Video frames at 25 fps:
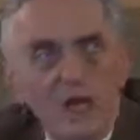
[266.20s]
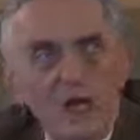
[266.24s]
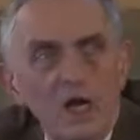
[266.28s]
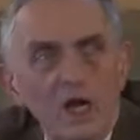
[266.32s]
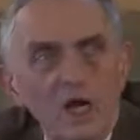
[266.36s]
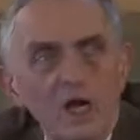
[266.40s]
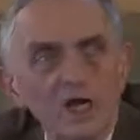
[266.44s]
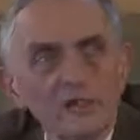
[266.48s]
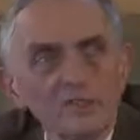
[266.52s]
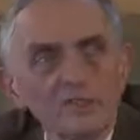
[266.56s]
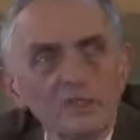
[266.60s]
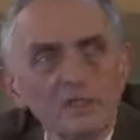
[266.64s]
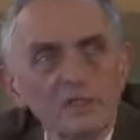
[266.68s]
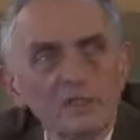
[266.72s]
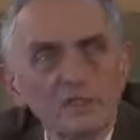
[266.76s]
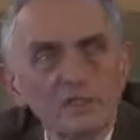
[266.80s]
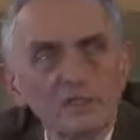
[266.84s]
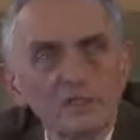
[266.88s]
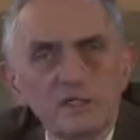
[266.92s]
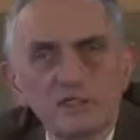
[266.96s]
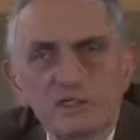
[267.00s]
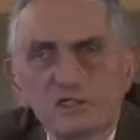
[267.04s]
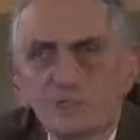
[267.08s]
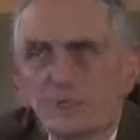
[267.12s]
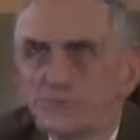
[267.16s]
I would
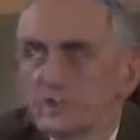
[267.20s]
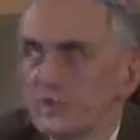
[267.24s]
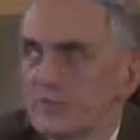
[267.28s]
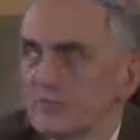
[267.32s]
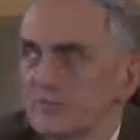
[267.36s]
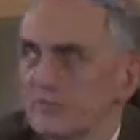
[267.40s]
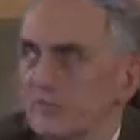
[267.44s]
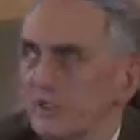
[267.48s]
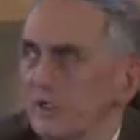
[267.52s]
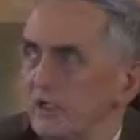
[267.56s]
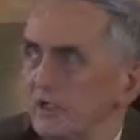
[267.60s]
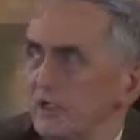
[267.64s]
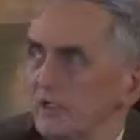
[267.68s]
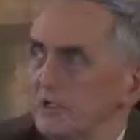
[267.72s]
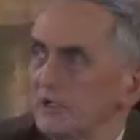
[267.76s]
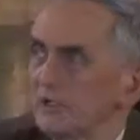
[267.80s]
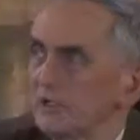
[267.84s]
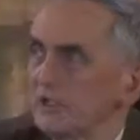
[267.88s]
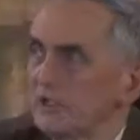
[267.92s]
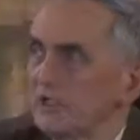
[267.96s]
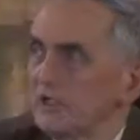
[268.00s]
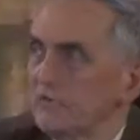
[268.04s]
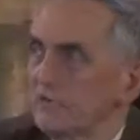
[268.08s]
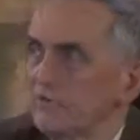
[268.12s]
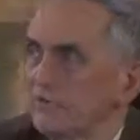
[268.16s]
say the response
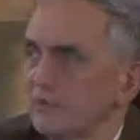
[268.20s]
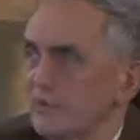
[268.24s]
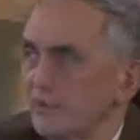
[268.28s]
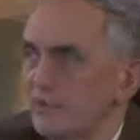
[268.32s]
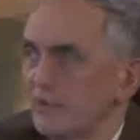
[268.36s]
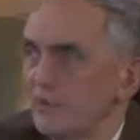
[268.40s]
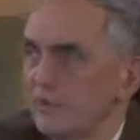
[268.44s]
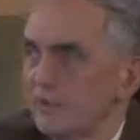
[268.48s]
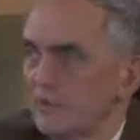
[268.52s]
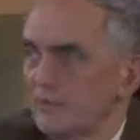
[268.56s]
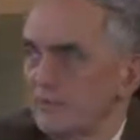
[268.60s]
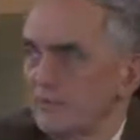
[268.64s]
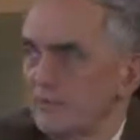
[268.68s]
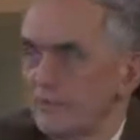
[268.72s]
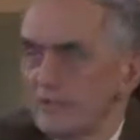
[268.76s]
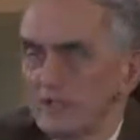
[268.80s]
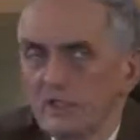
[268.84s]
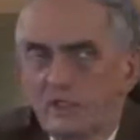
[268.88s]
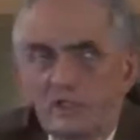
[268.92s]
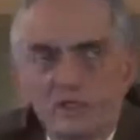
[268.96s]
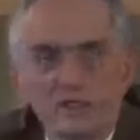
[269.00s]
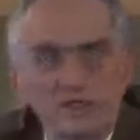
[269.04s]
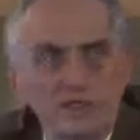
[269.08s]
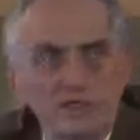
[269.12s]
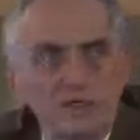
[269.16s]
can fairly be
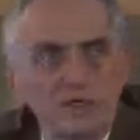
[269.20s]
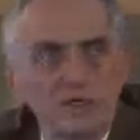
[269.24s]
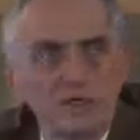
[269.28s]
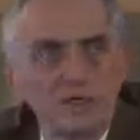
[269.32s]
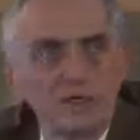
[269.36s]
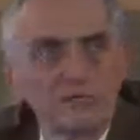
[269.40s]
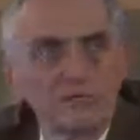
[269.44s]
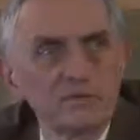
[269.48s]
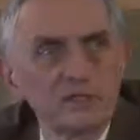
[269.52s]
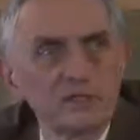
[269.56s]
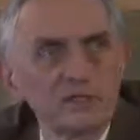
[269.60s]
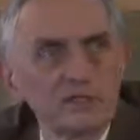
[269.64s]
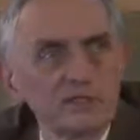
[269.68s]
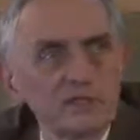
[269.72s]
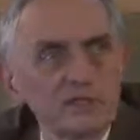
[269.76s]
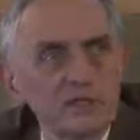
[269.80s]
described as